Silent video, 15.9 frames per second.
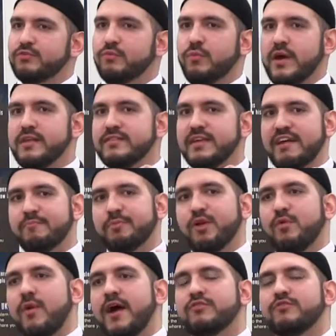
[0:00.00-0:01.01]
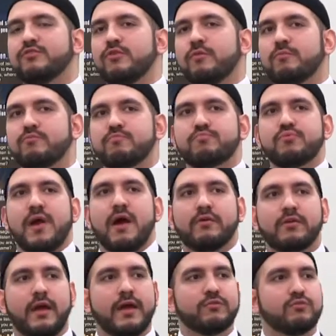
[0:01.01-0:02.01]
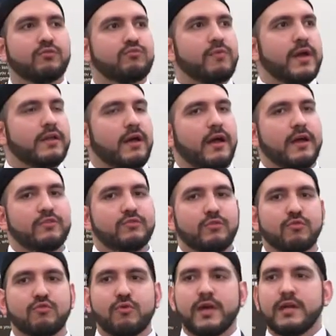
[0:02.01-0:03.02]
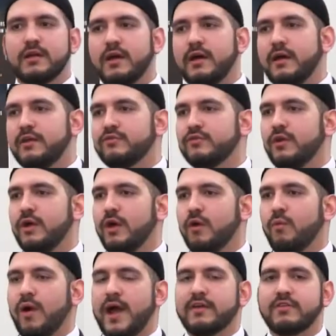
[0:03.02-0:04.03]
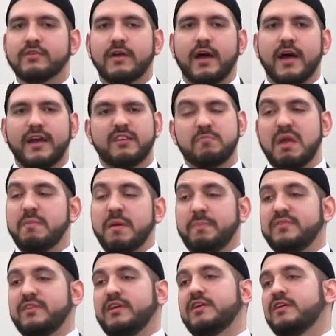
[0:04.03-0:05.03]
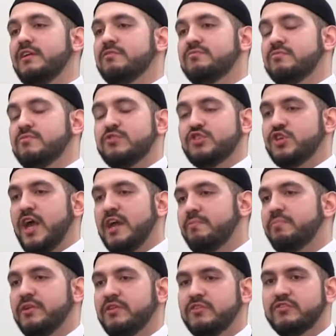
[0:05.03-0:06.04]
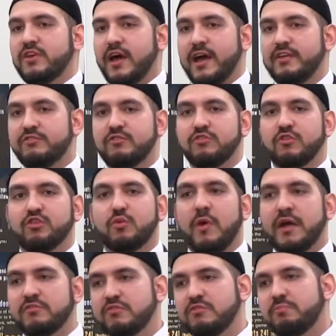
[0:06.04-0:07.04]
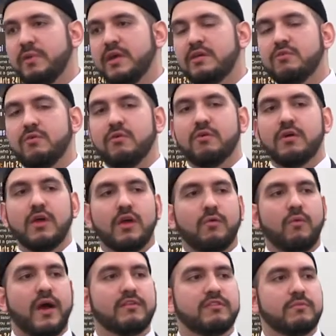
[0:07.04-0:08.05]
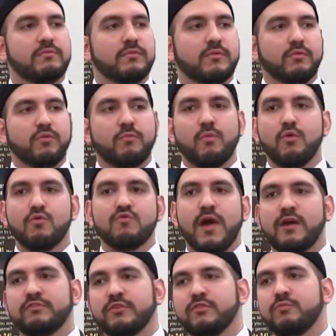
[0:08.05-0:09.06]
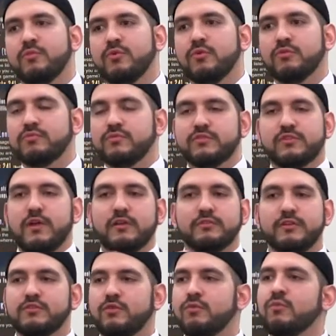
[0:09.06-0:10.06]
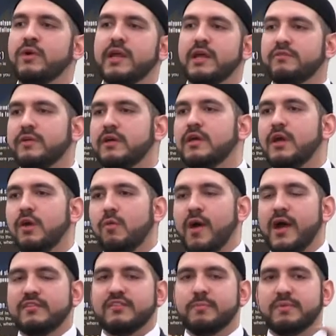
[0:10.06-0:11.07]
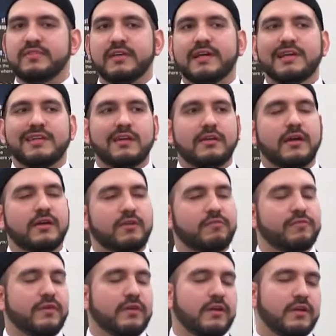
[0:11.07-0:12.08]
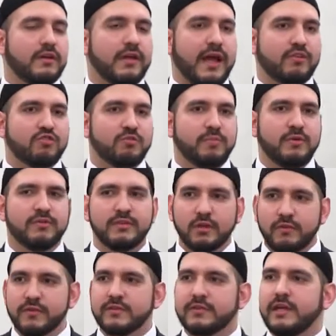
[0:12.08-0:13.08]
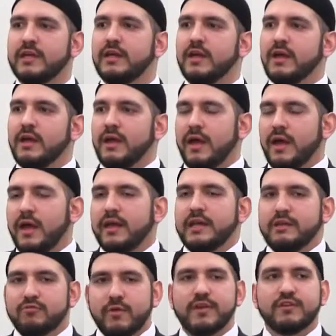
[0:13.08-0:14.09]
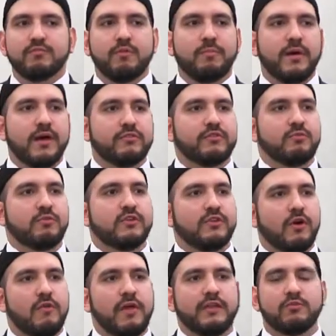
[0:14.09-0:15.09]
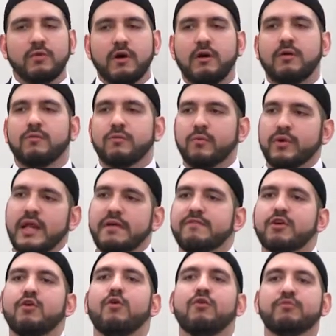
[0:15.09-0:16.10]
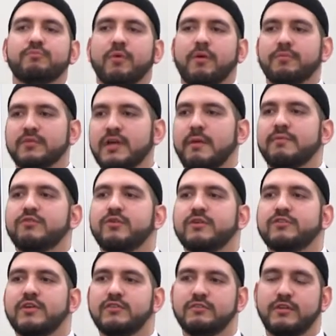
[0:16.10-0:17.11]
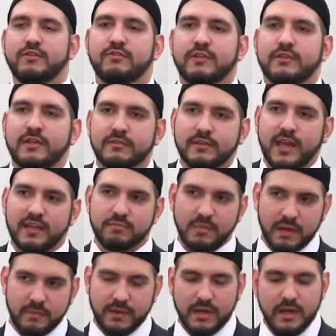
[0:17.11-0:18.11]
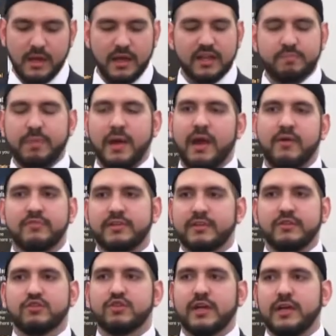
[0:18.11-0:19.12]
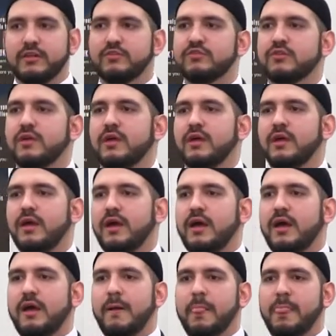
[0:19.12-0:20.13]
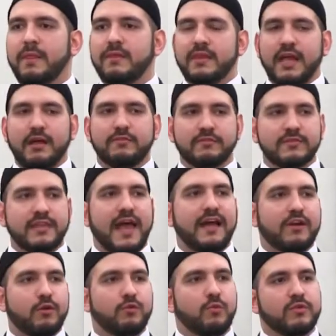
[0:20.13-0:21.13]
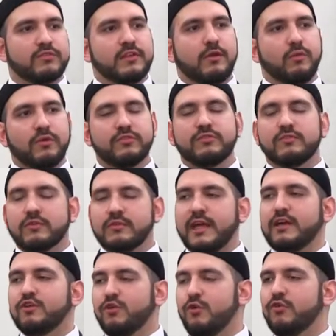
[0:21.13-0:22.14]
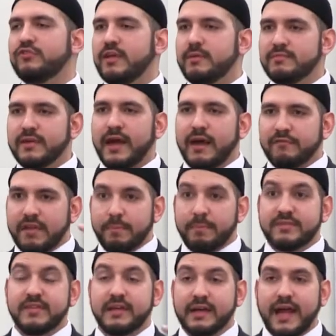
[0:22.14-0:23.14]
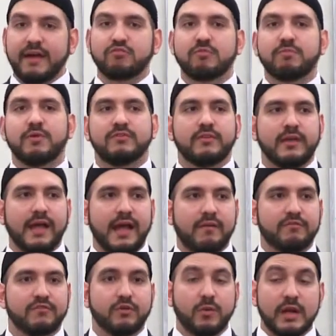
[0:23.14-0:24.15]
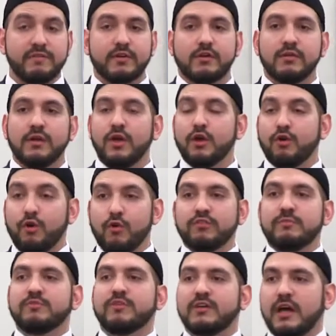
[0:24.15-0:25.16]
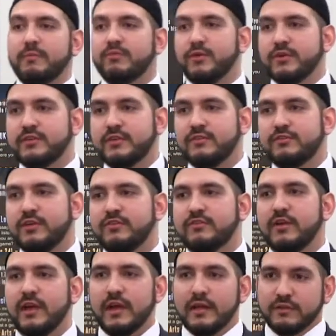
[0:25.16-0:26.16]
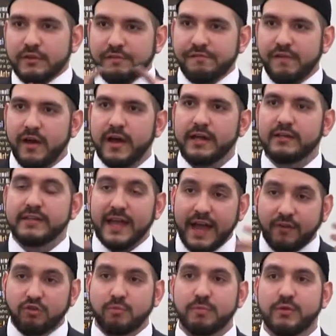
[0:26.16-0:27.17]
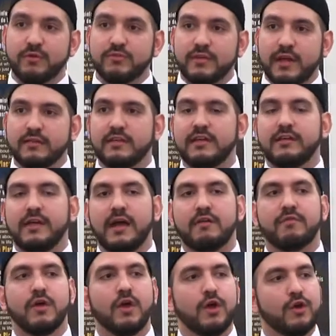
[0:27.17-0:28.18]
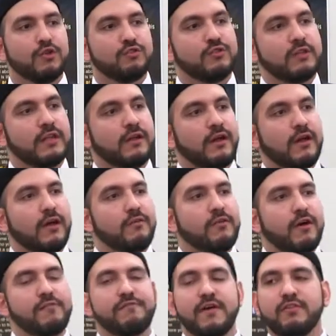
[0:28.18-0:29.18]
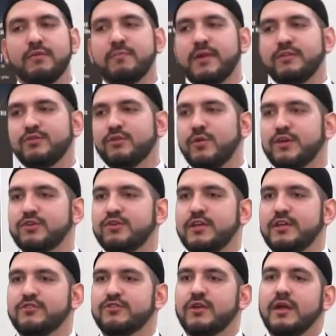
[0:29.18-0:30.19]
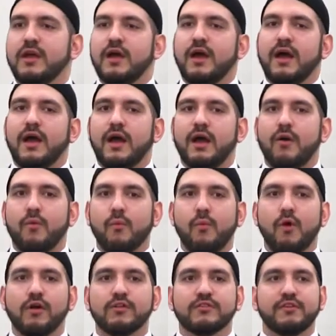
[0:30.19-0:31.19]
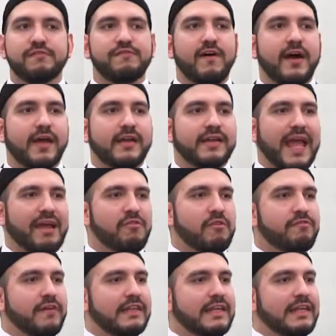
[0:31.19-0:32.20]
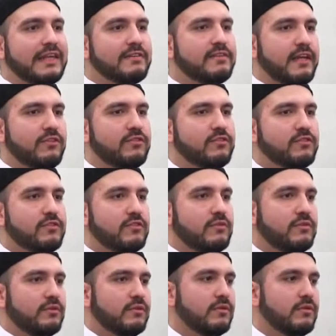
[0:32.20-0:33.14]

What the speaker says: is, why does he have blue eyes and not brown eyes or red eyes or green eyes? Why is his eyes maybe a particular shape and size and not twice as big? Or why is it not more rounded or more slanted or whatever? Why is it a particular kind of attributes? And then obviously, any reasonable person would know that, well, whatever caused Bob to come into existence, in this case maybe his parents and his genes, that caused him to have that particular attributes that he have. So whatever caused him to come into existence defined the attributes that he'd have. So then a fundamental question is, what defined everything that exists?